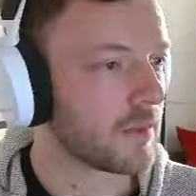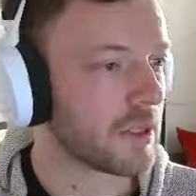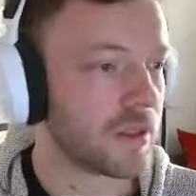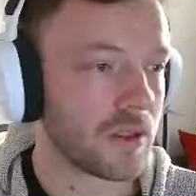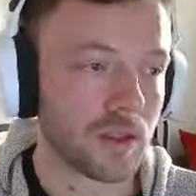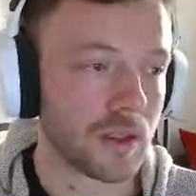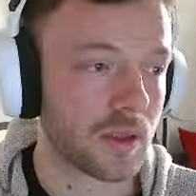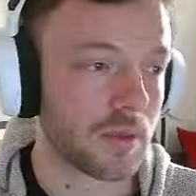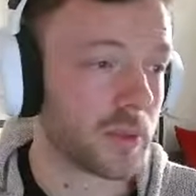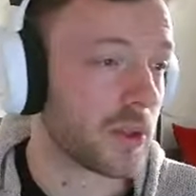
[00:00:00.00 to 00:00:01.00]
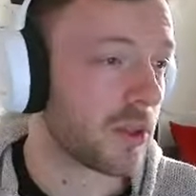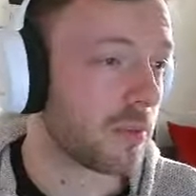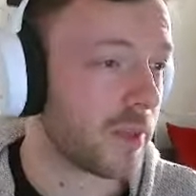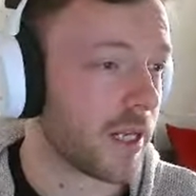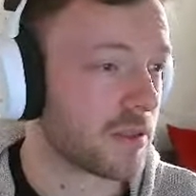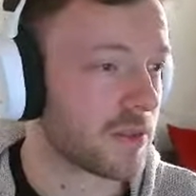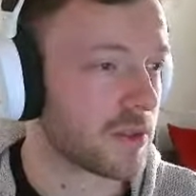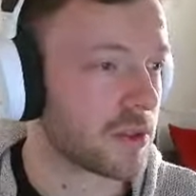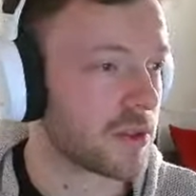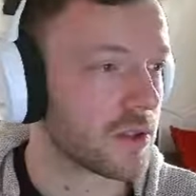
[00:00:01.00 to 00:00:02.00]
You can put on page
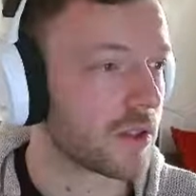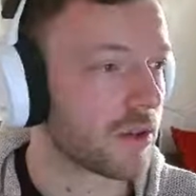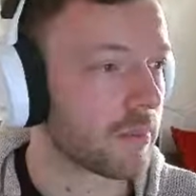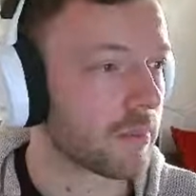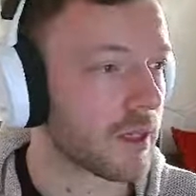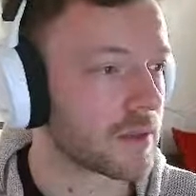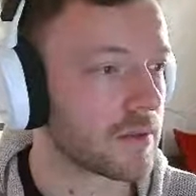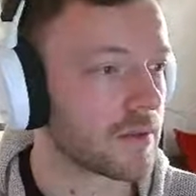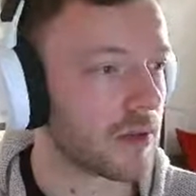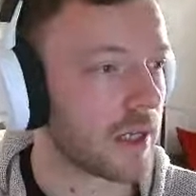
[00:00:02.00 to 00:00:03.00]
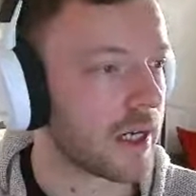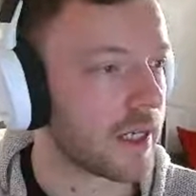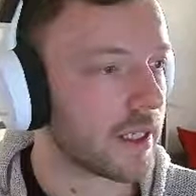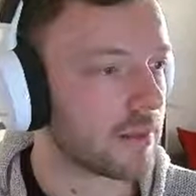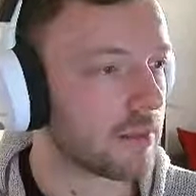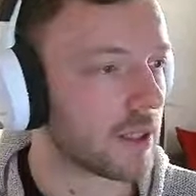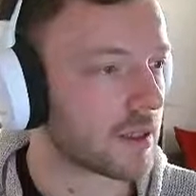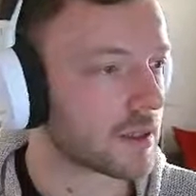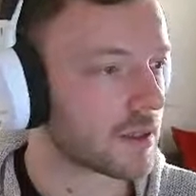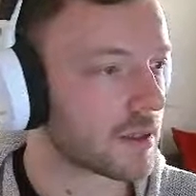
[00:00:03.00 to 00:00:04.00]
position and crop marks if you like,
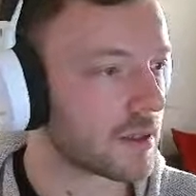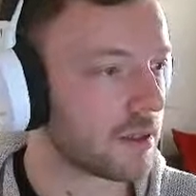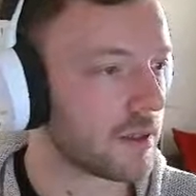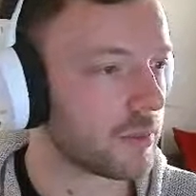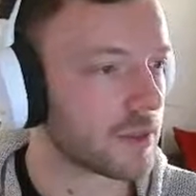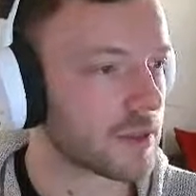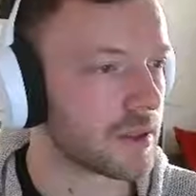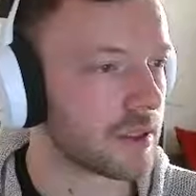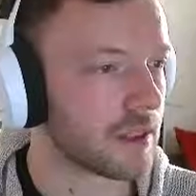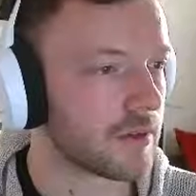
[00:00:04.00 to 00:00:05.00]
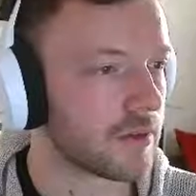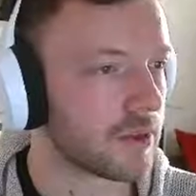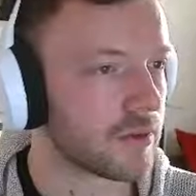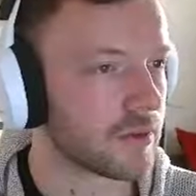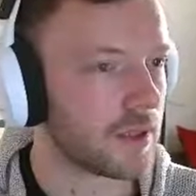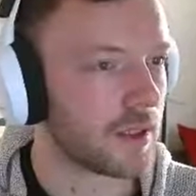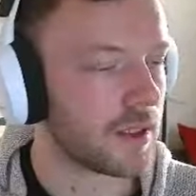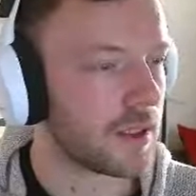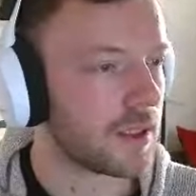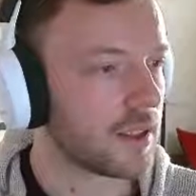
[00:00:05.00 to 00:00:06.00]
but I personally leave them off.
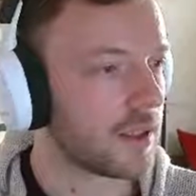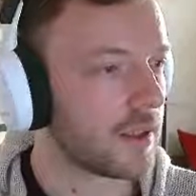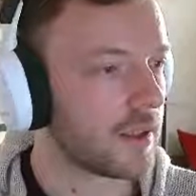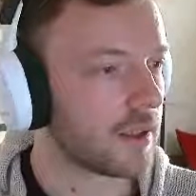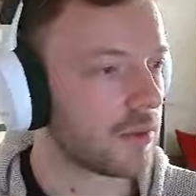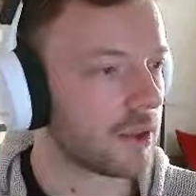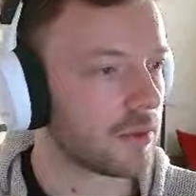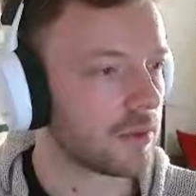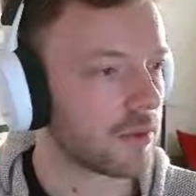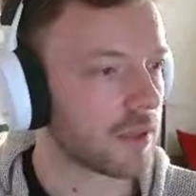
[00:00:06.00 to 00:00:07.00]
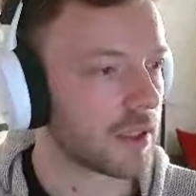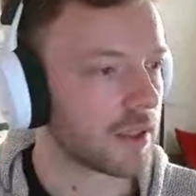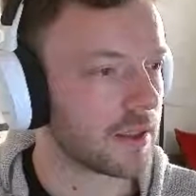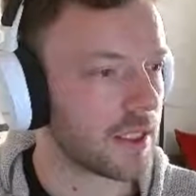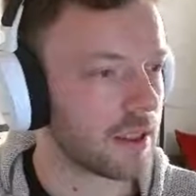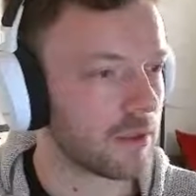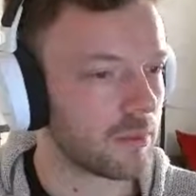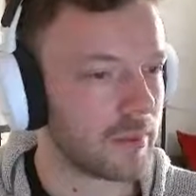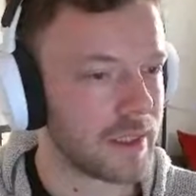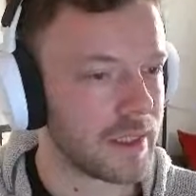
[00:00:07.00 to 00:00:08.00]
And then we will click the
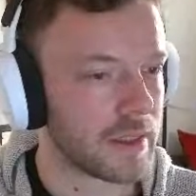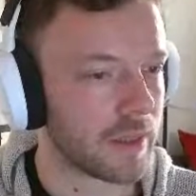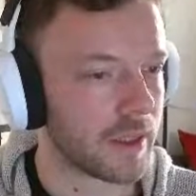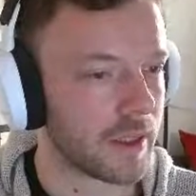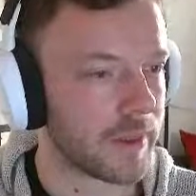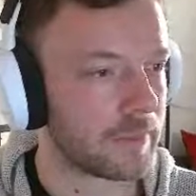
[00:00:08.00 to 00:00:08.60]
complete button.